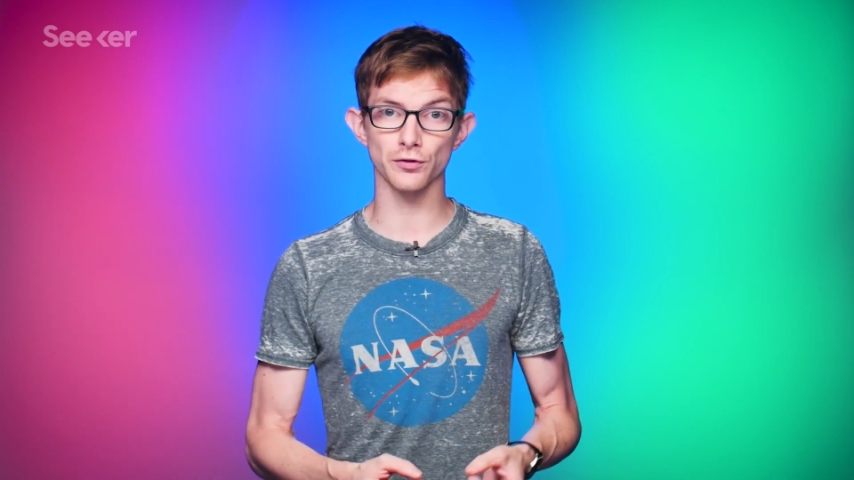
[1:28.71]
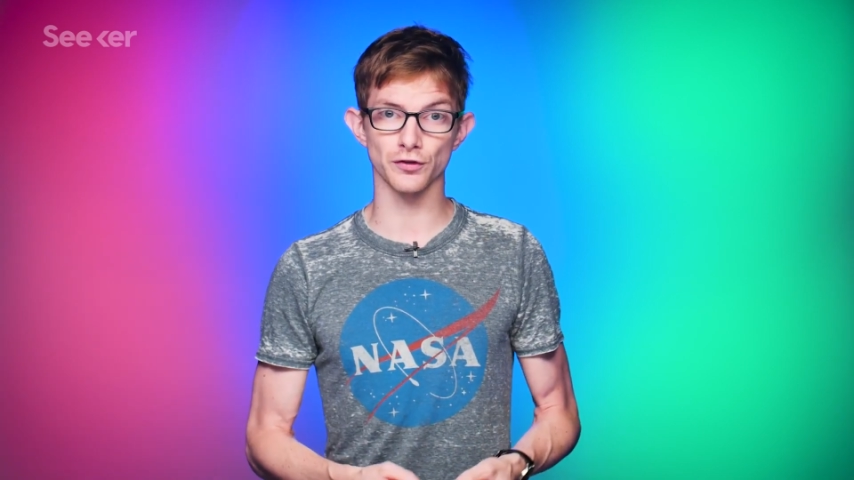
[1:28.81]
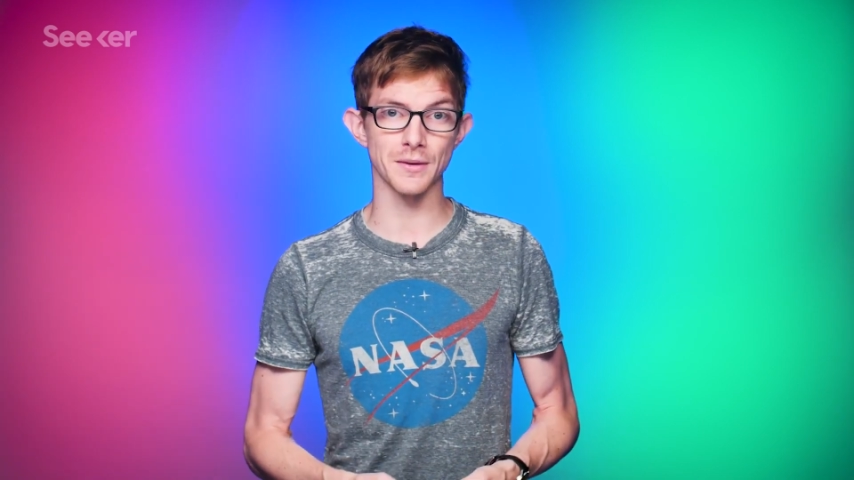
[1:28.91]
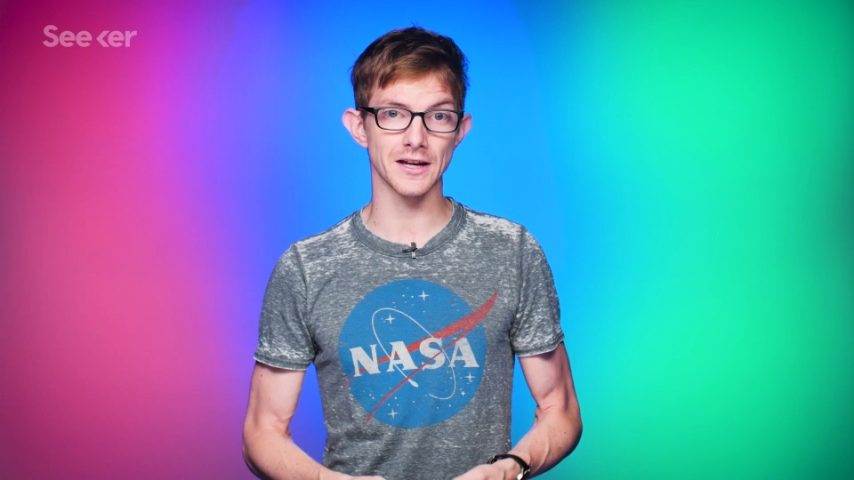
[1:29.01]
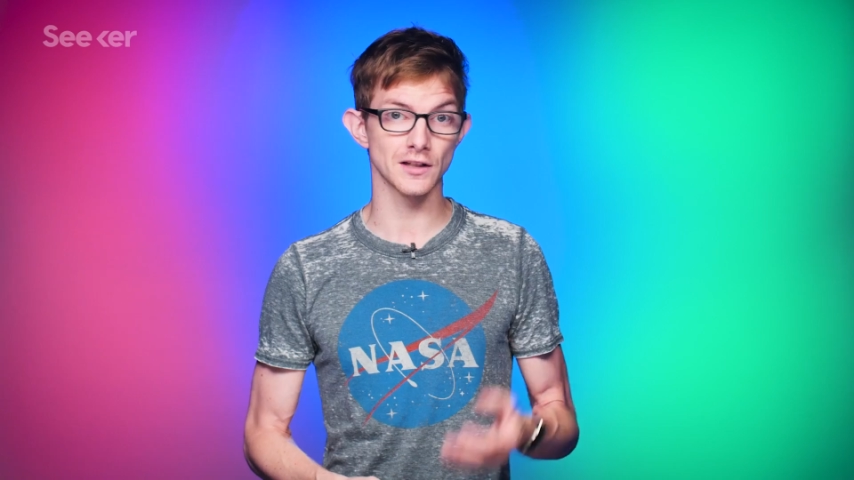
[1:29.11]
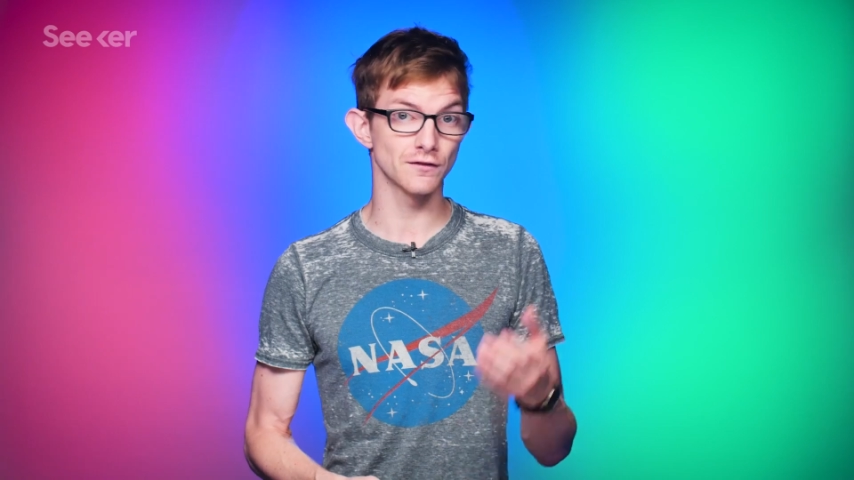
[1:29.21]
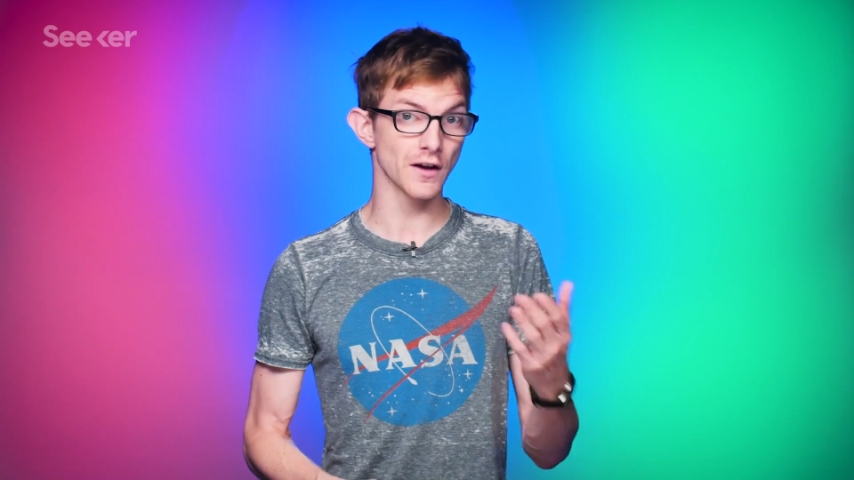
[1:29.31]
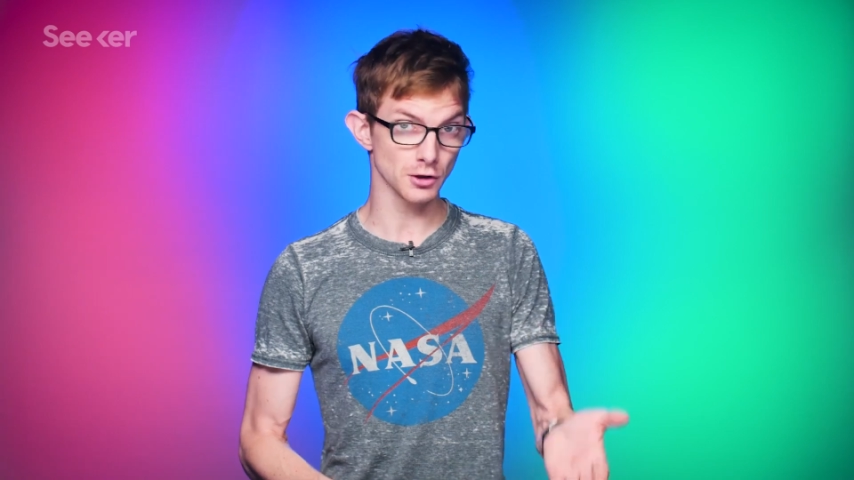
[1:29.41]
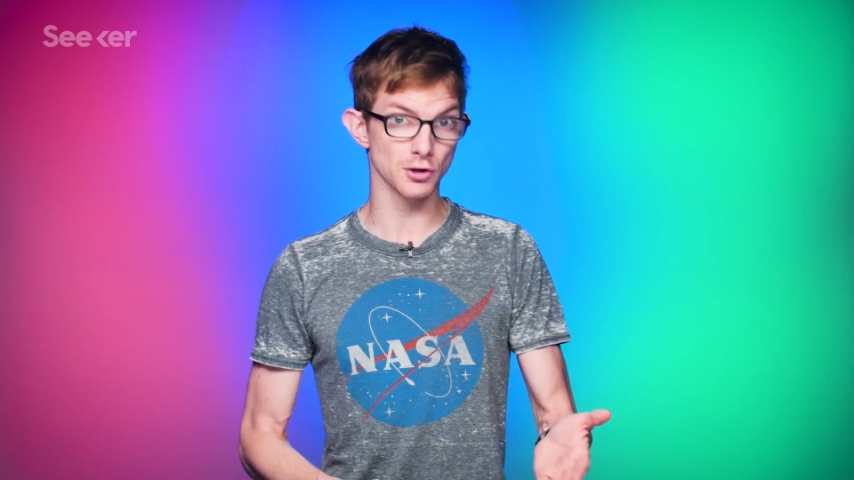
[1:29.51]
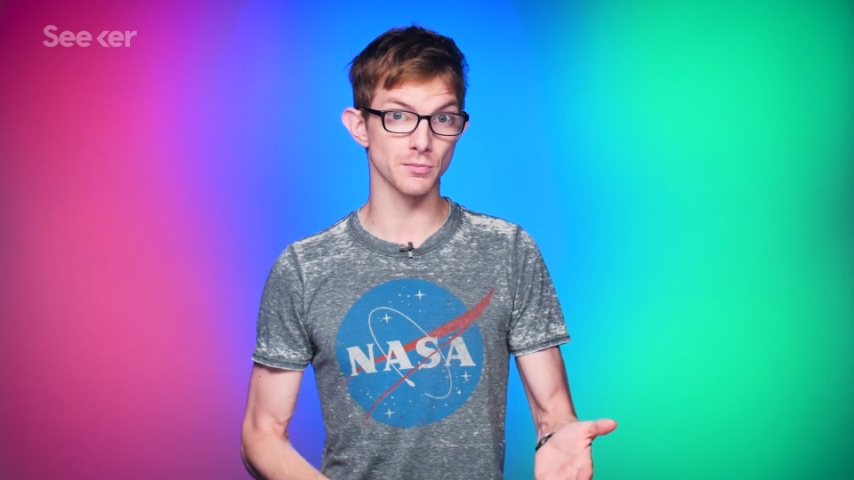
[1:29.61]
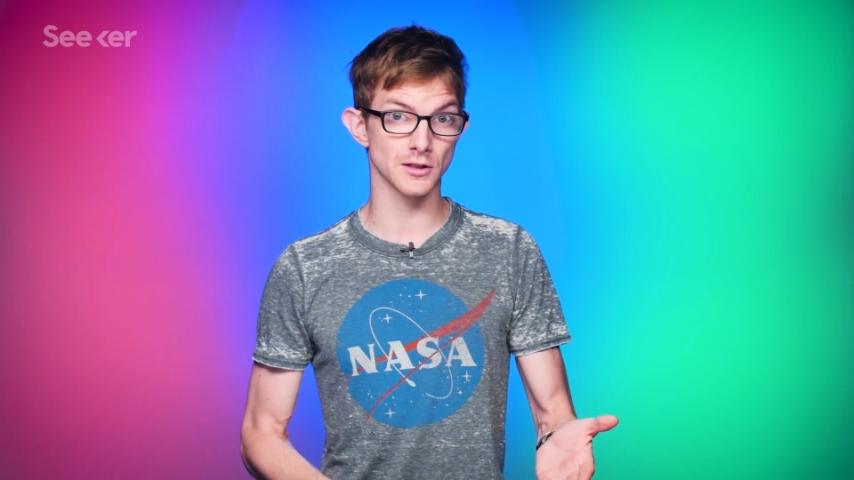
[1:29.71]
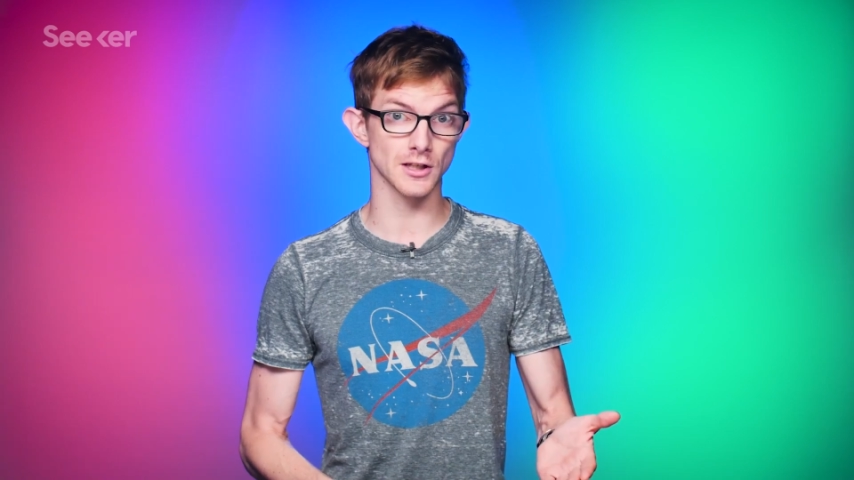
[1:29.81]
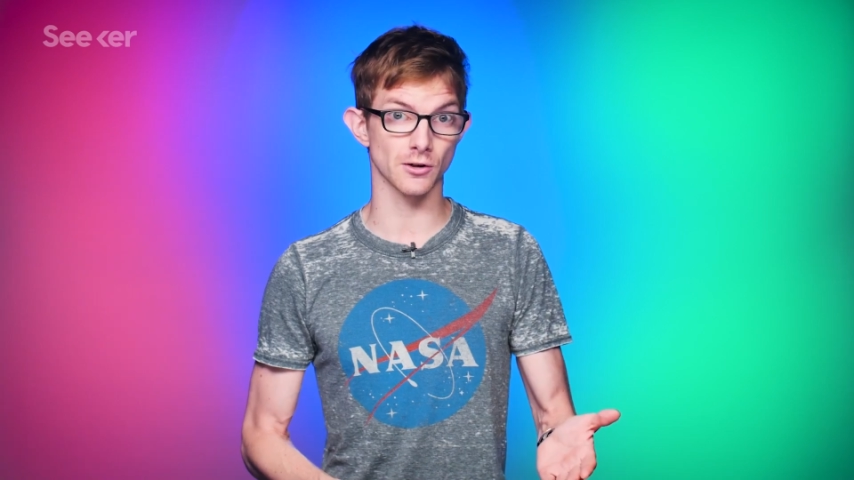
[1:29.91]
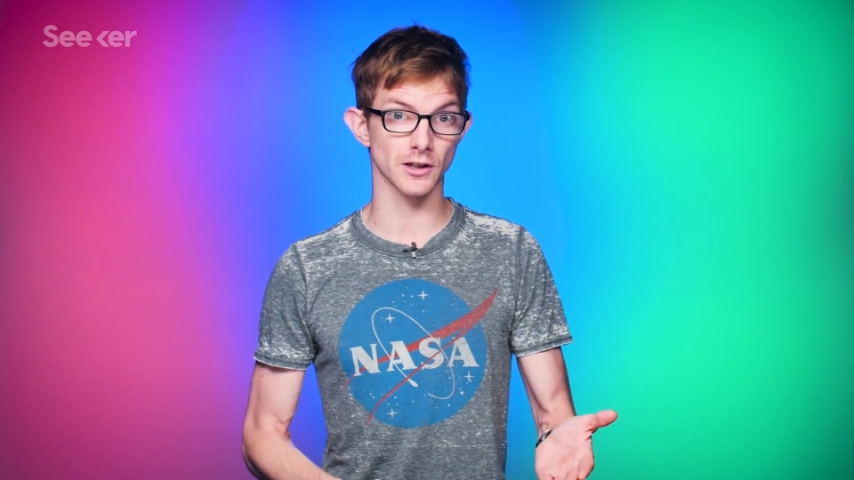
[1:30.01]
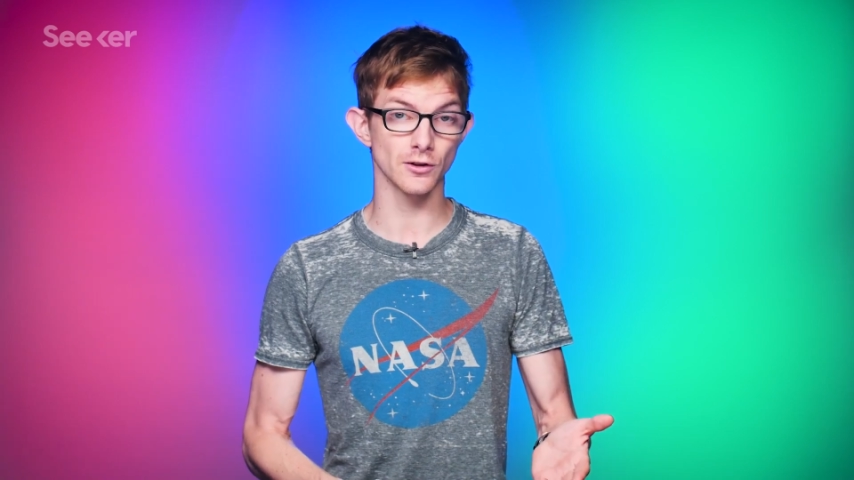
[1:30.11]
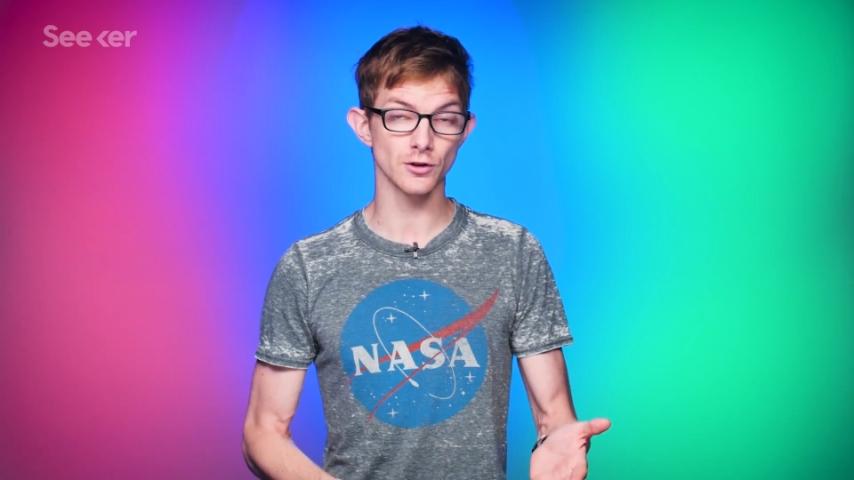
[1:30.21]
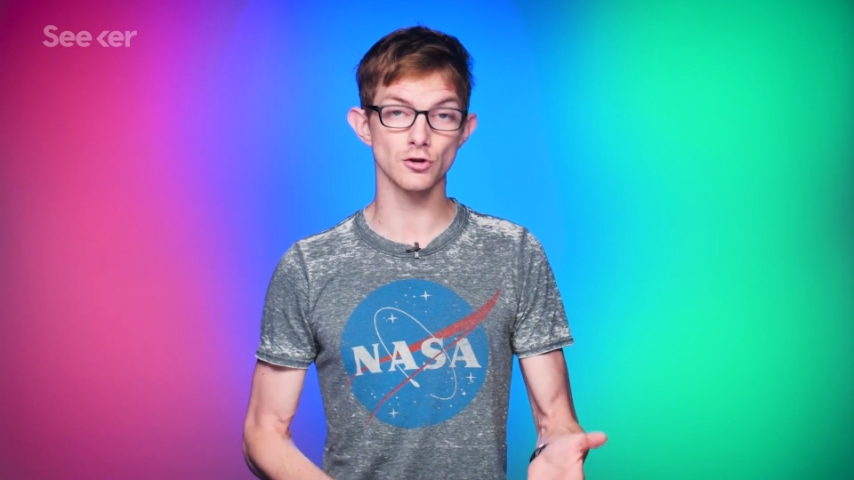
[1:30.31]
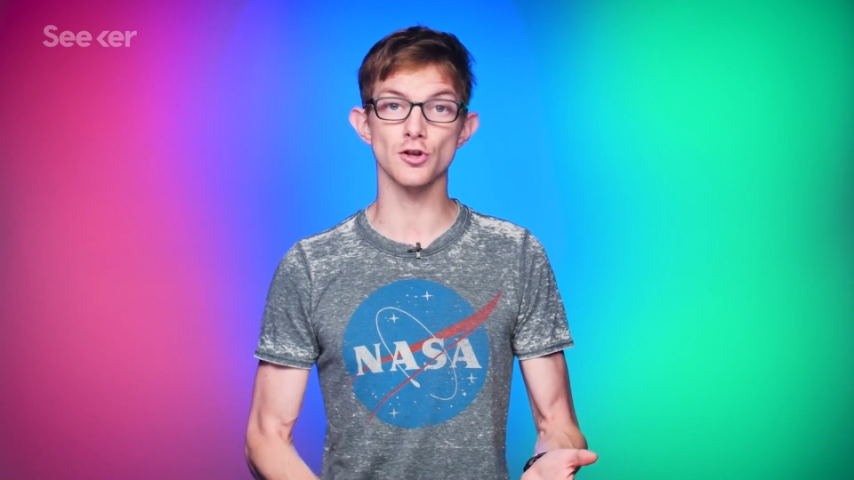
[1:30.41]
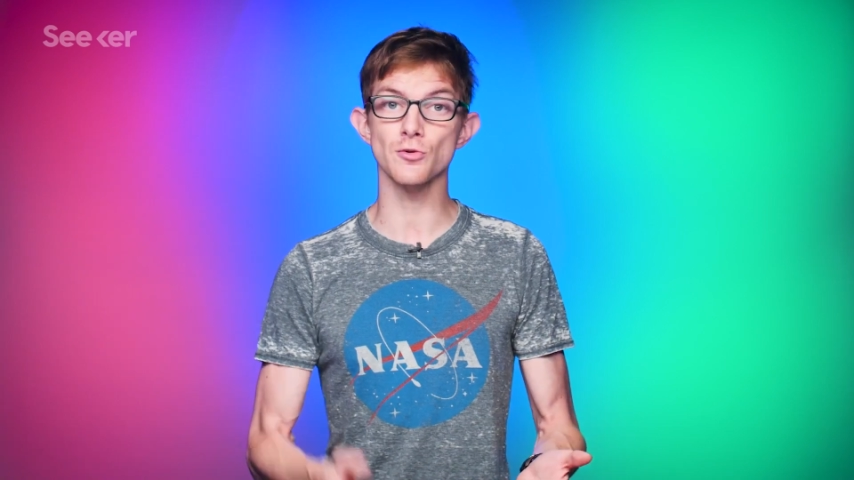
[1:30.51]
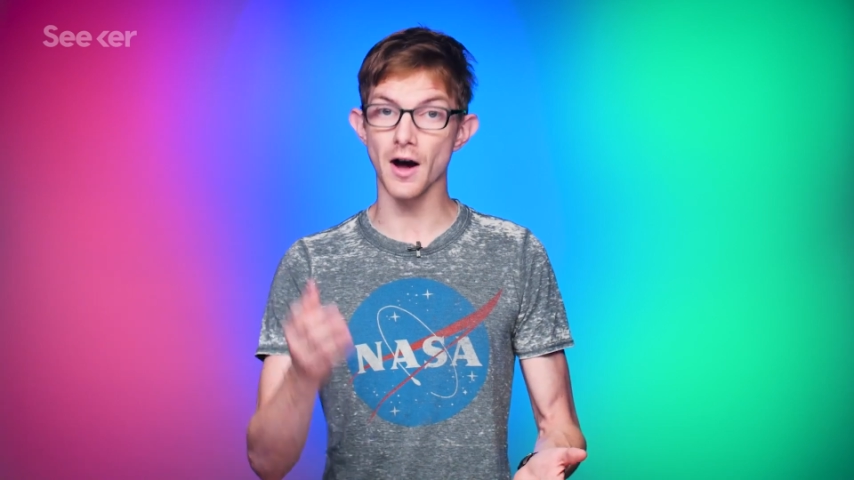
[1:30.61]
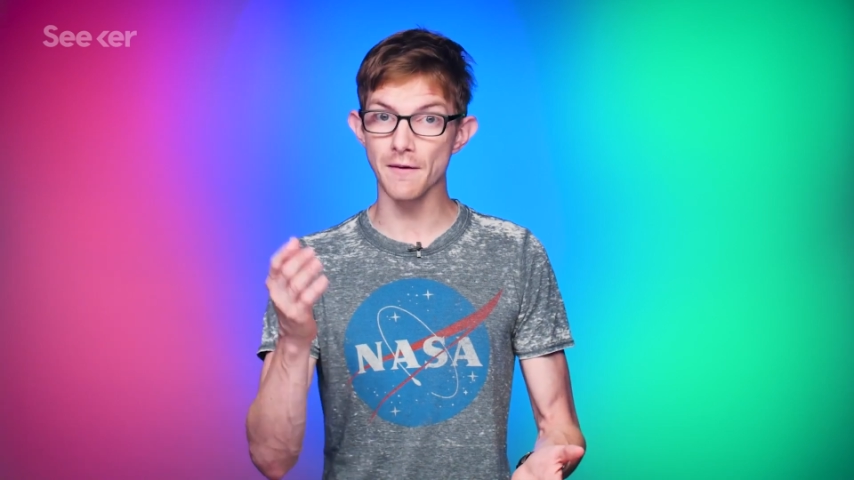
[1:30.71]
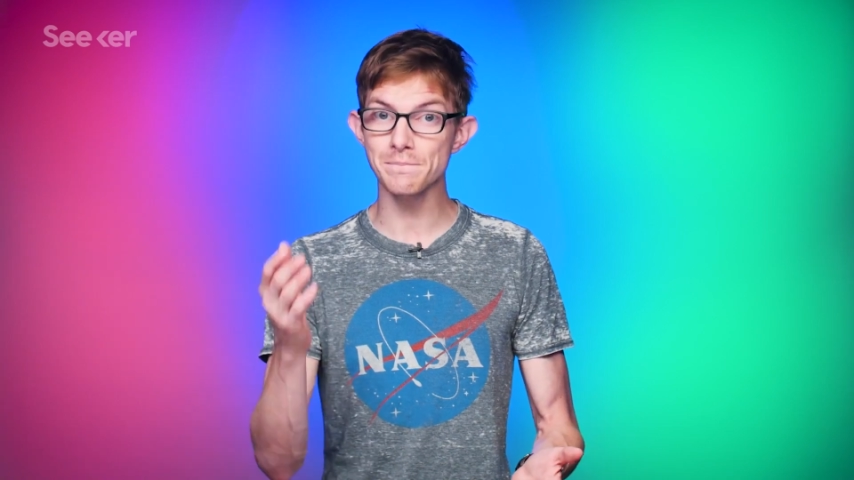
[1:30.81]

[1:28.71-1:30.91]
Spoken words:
from a conventional material to a